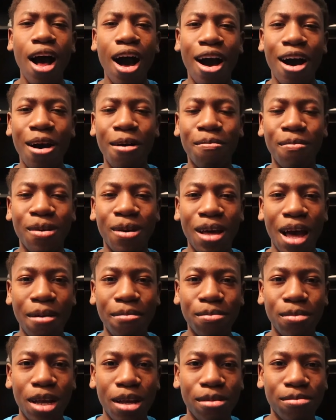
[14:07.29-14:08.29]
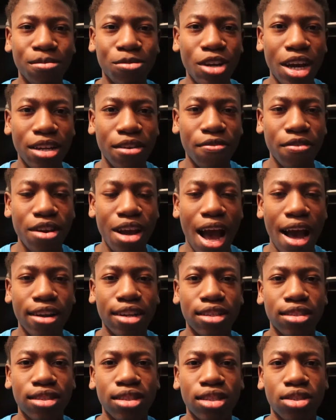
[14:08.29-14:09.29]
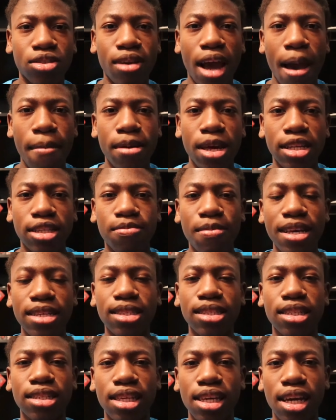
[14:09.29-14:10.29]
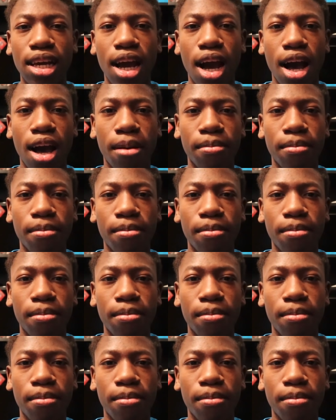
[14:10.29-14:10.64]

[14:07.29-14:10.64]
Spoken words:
I'm trying to figure out how to describe it. It's basically